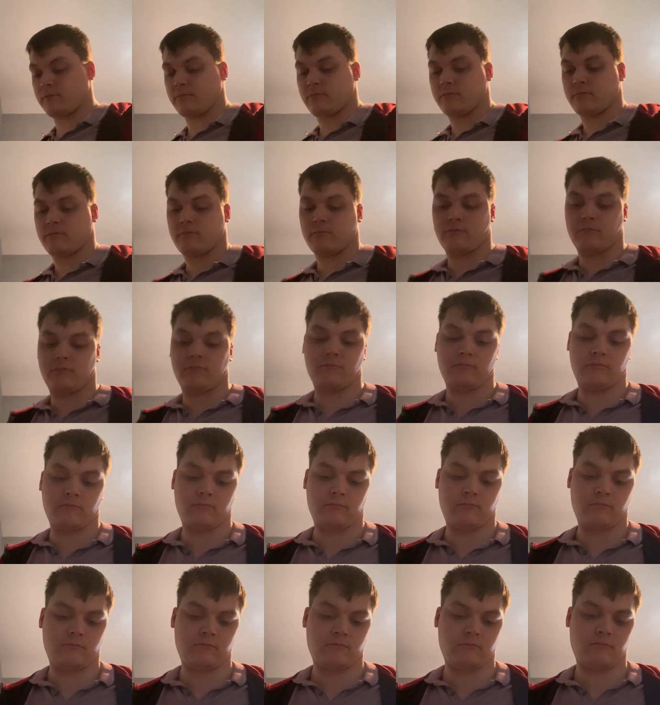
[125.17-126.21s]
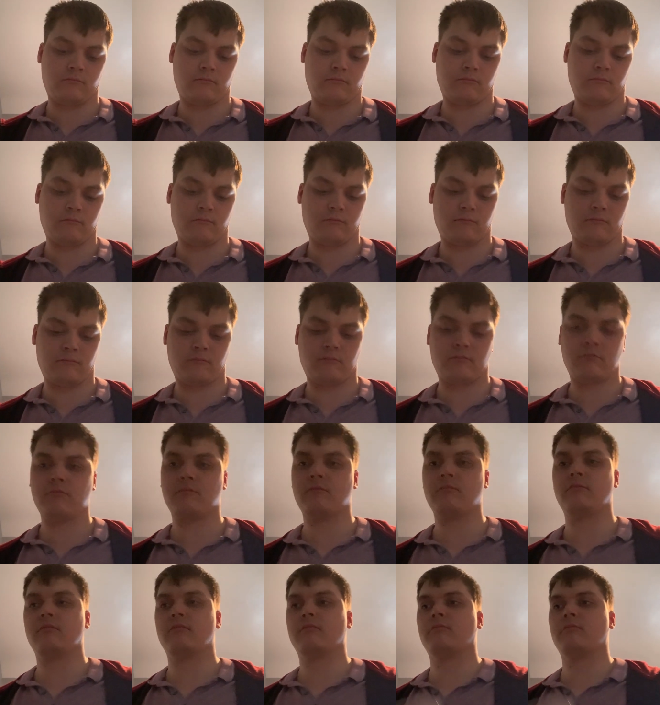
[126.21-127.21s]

[no speech]